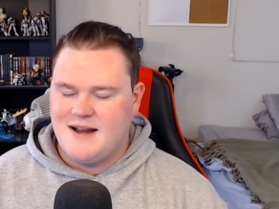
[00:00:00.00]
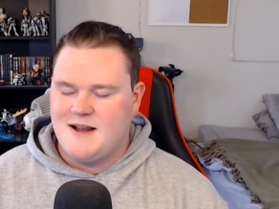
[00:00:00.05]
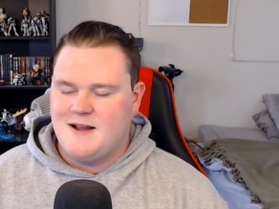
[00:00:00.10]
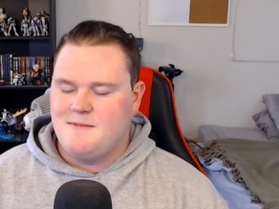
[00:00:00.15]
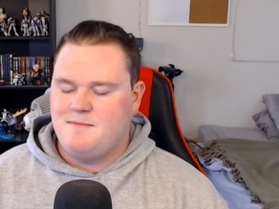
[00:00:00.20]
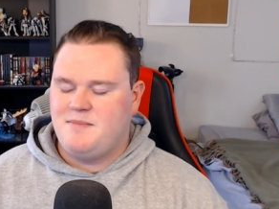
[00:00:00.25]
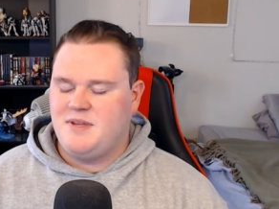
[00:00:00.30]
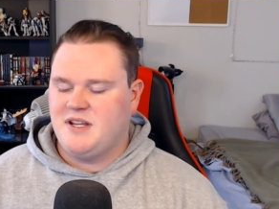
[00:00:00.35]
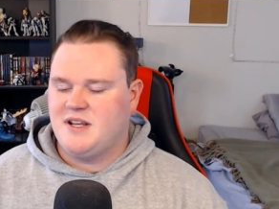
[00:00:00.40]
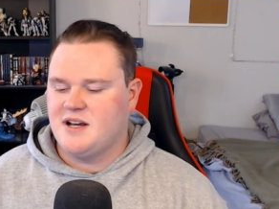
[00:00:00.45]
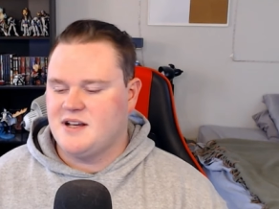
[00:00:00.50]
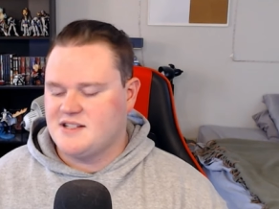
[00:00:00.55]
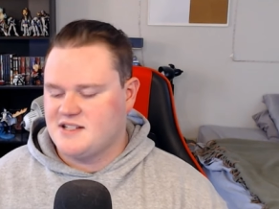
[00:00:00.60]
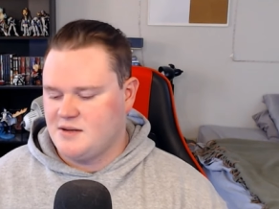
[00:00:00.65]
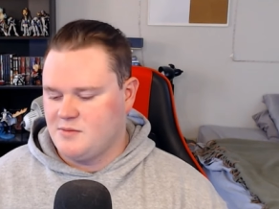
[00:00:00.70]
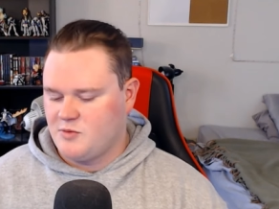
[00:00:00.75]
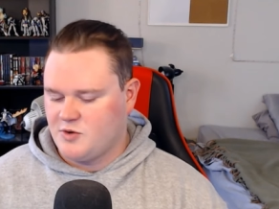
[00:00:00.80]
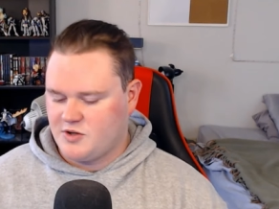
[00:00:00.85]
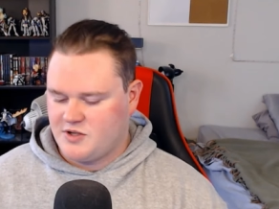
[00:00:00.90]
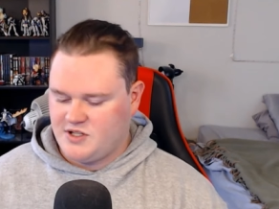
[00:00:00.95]
because
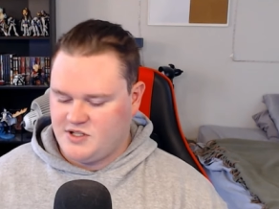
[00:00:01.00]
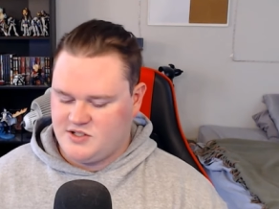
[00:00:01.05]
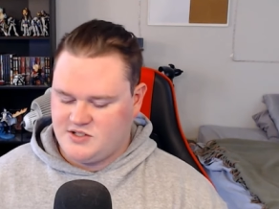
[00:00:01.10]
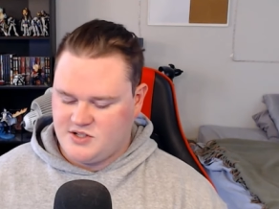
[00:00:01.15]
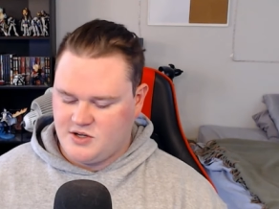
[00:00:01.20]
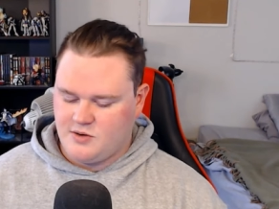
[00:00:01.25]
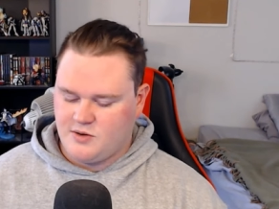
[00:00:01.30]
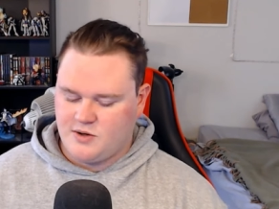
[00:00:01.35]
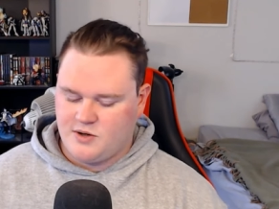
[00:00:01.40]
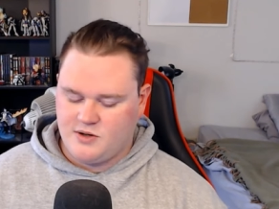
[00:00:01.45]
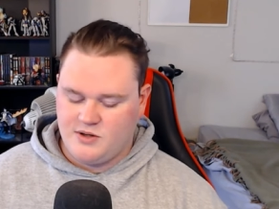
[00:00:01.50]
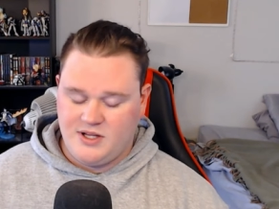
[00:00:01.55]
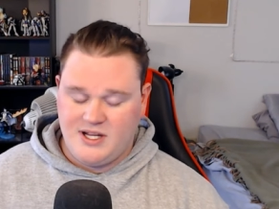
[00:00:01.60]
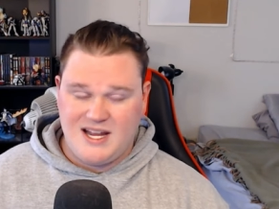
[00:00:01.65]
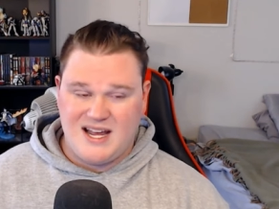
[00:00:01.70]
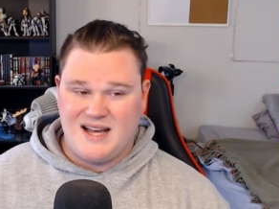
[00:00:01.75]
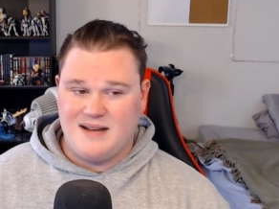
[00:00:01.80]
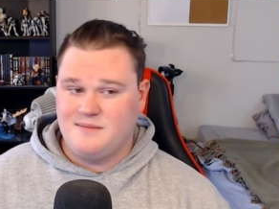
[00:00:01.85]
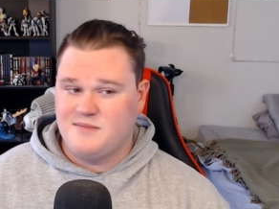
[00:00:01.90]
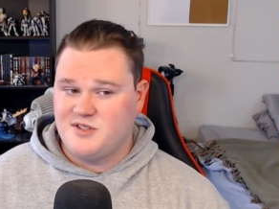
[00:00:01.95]
I'm working so
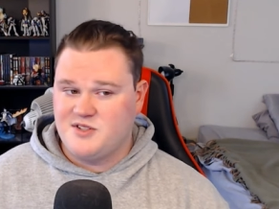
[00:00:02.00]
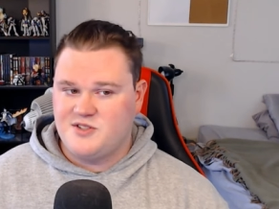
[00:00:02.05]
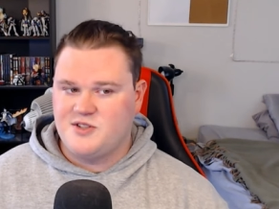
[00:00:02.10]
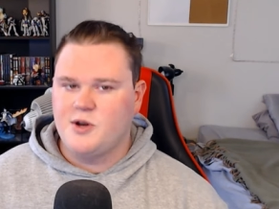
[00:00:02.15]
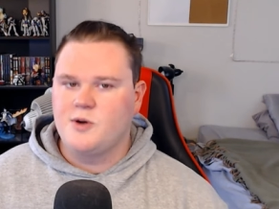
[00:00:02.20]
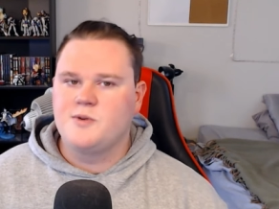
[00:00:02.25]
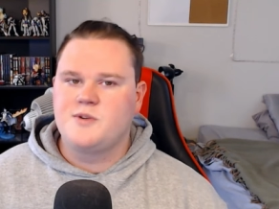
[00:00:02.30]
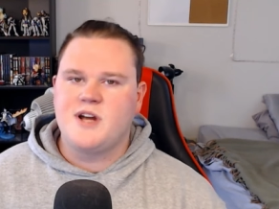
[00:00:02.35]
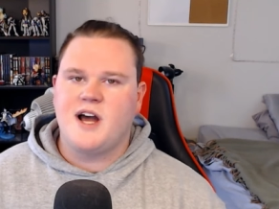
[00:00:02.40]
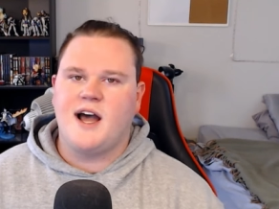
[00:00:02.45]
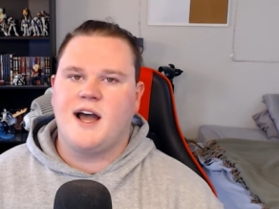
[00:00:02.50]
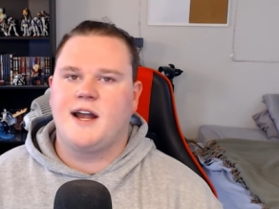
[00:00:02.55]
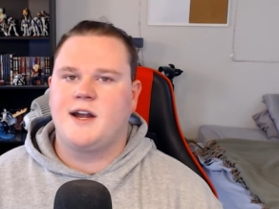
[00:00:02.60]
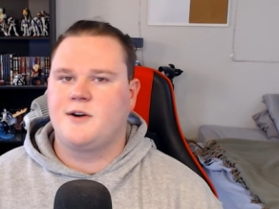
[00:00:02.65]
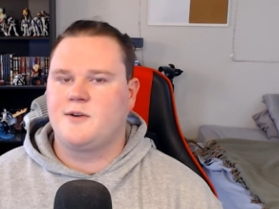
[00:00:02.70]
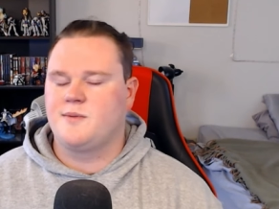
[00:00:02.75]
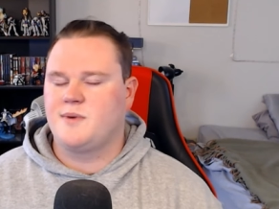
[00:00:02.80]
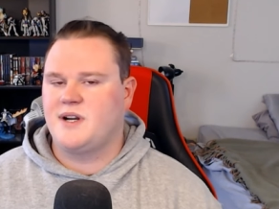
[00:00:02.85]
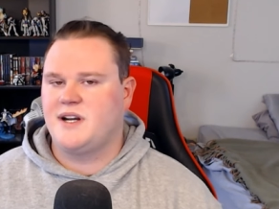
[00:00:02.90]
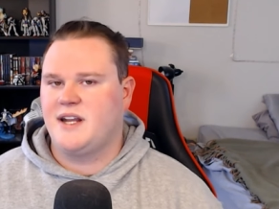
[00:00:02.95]
early, I'm so
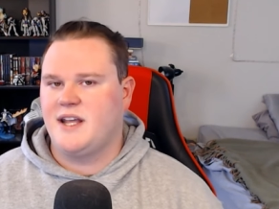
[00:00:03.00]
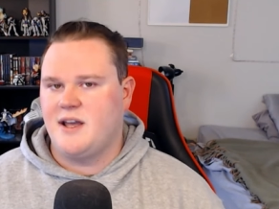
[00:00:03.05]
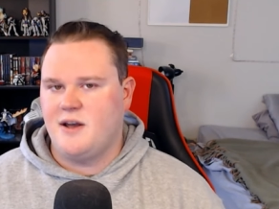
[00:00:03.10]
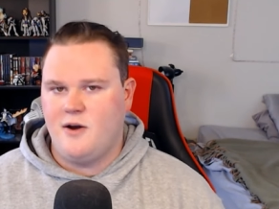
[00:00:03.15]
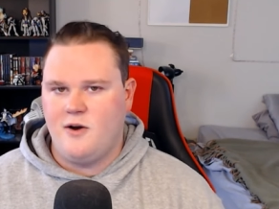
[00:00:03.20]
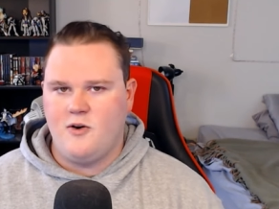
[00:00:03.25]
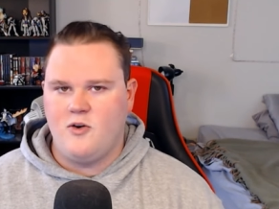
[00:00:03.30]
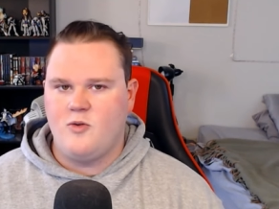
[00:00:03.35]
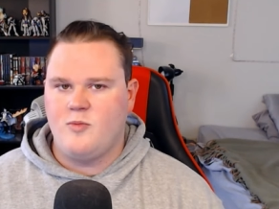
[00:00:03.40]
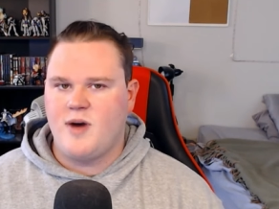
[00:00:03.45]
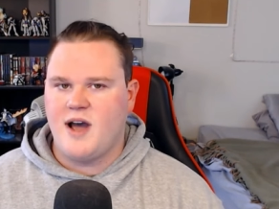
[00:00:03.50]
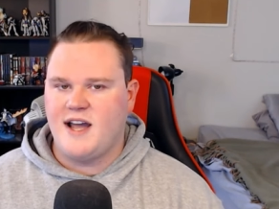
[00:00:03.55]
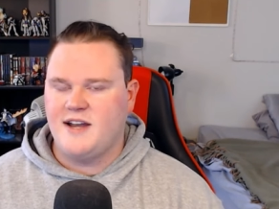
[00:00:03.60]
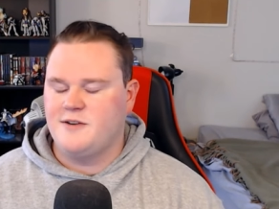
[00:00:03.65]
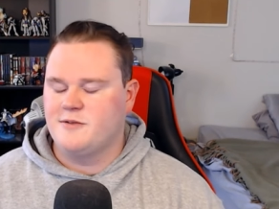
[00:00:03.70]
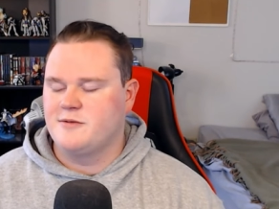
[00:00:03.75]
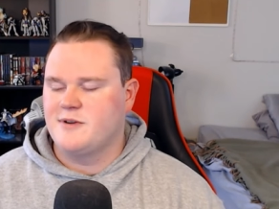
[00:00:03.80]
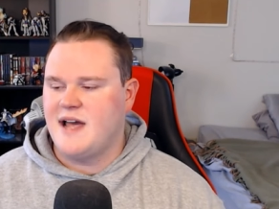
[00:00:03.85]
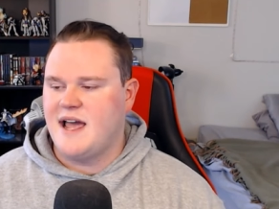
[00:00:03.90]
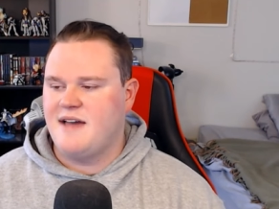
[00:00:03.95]
tired when I get home, I
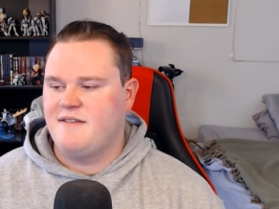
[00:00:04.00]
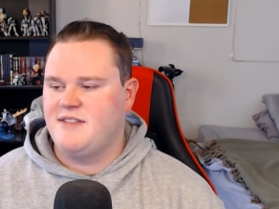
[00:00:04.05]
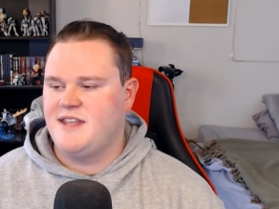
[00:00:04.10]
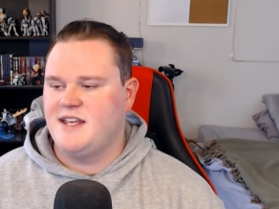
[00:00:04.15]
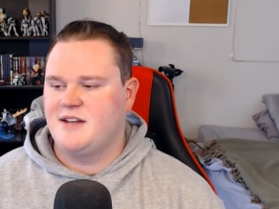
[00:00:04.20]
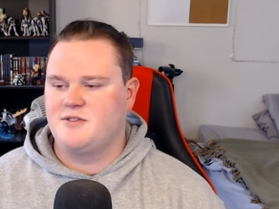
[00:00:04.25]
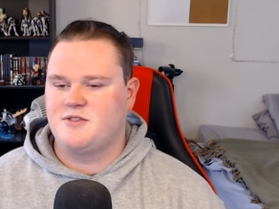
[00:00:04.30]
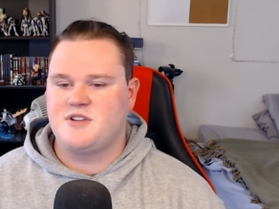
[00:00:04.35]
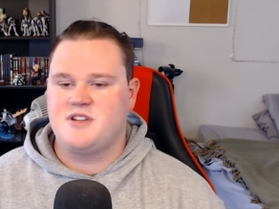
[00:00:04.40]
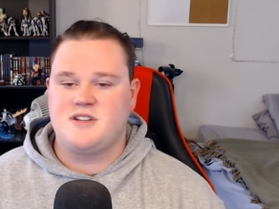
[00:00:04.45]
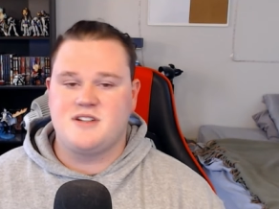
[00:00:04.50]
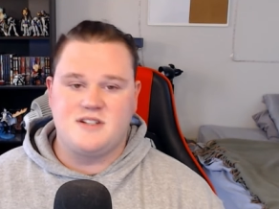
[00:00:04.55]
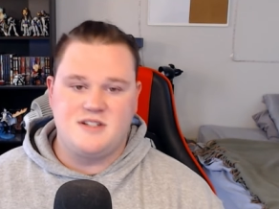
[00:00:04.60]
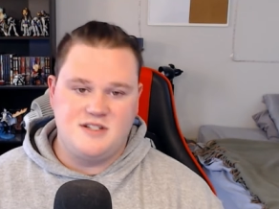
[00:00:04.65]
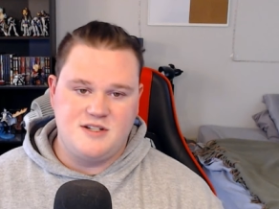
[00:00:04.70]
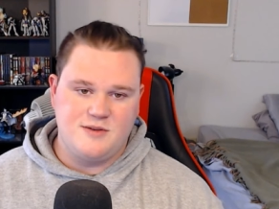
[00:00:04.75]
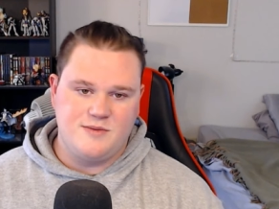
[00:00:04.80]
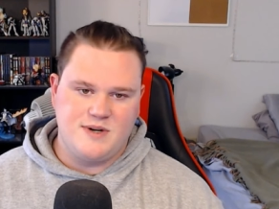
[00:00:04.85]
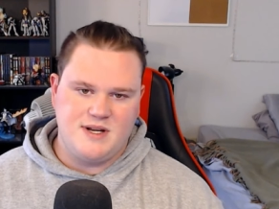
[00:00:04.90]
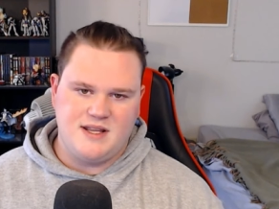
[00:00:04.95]
don't have the energy to
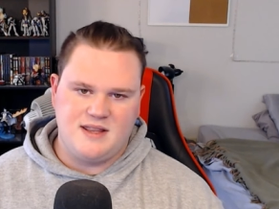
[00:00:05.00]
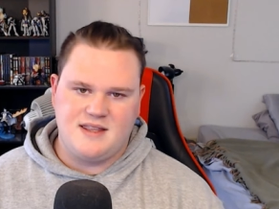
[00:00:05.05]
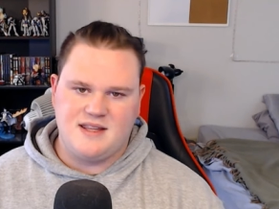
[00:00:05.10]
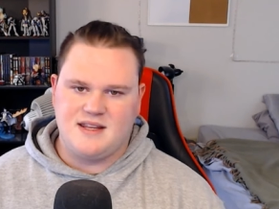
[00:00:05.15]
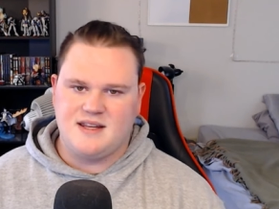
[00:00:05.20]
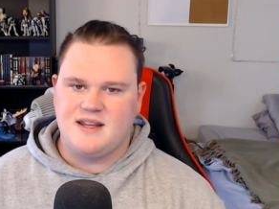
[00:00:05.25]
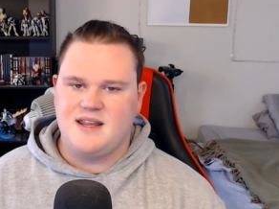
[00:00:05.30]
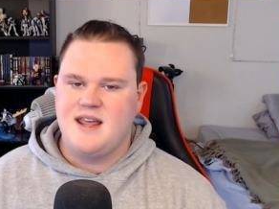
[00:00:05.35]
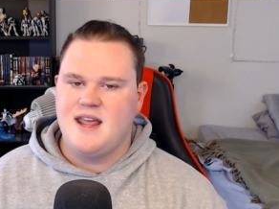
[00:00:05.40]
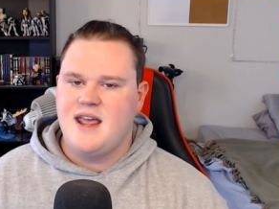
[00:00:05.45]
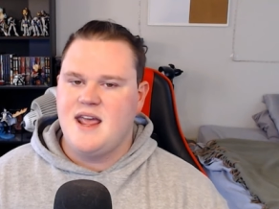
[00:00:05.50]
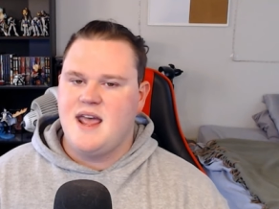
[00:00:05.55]
do anything.